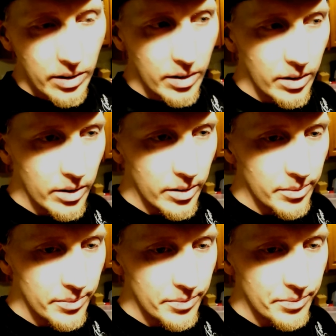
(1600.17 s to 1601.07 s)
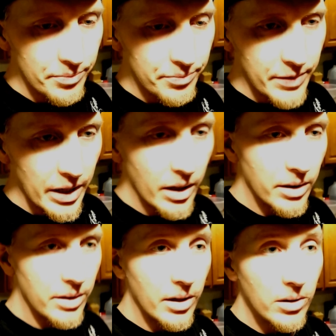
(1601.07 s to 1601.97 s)
Again,
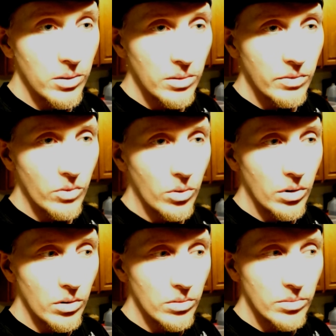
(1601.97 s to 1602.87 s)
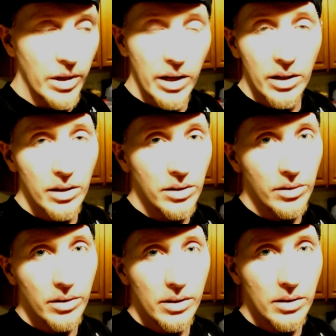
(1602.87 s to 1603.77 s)
thank you for hanging in there
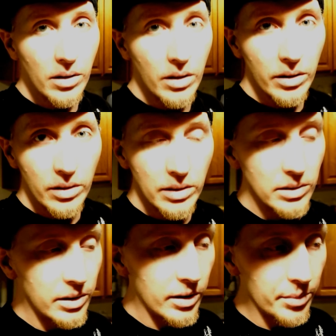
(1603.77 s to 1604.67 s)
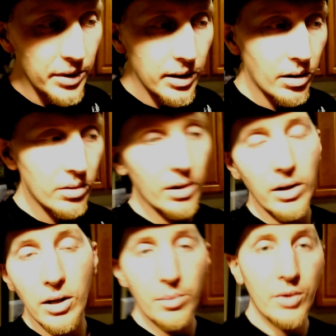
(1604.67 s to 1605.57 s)
this long, at least hearing me out. I
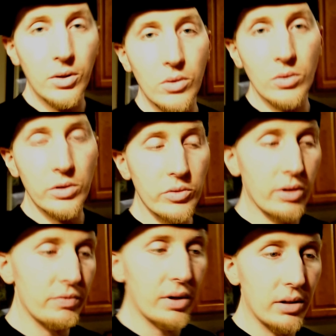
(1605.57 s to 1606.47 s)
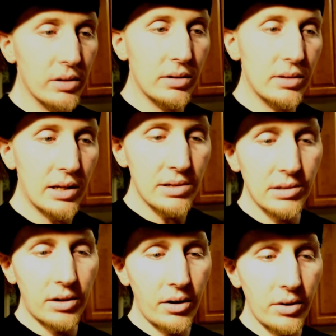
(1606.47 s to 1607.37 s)
am new, so I felt it's
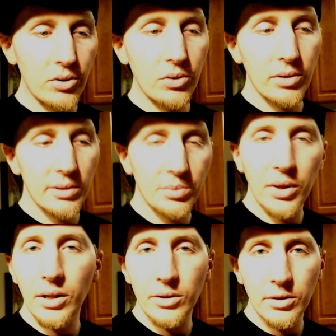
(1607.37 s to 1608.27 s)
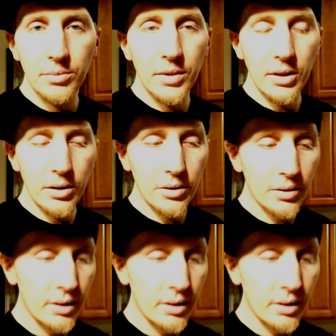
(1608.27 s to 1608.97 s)
necessary to explain some things.